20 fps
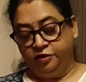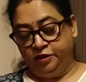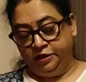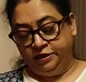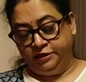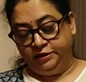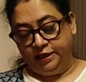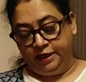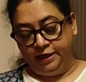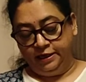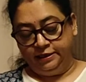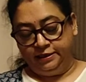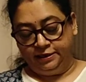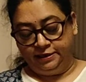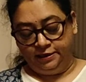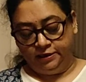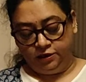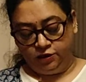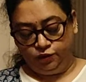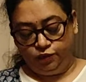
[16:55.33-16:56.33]
Now,
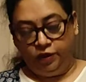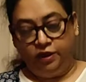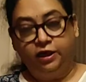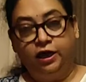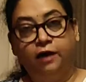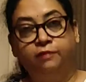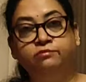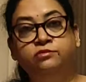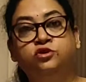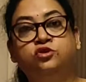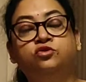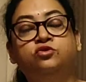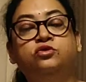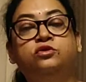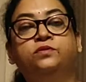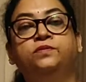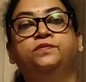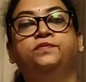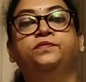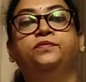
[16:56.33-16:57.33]

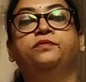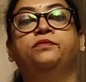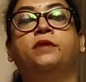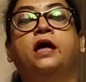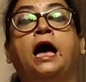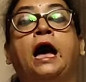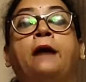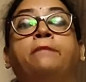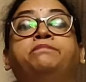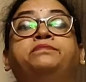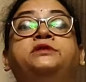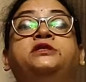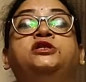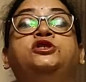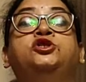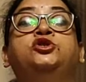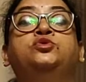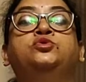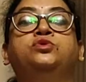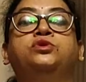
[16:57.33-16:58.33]
after
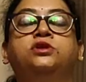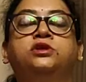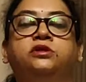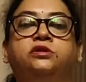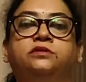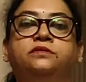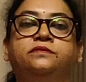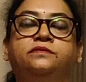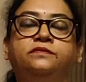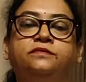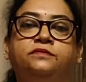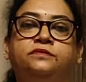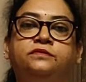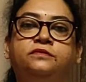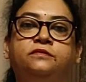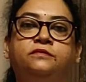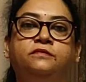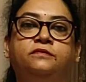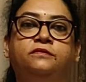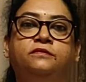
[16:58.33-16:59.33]
intelligence, we come to
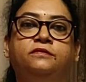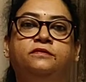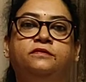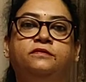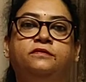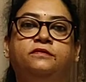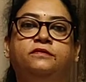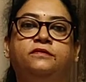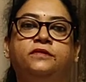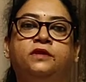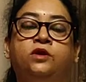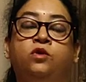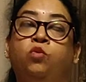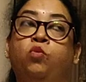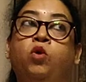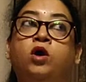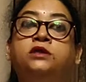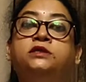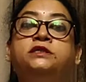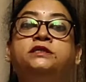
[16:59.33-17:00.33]

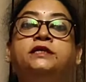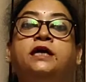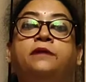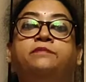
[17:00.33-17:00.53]
aptitude.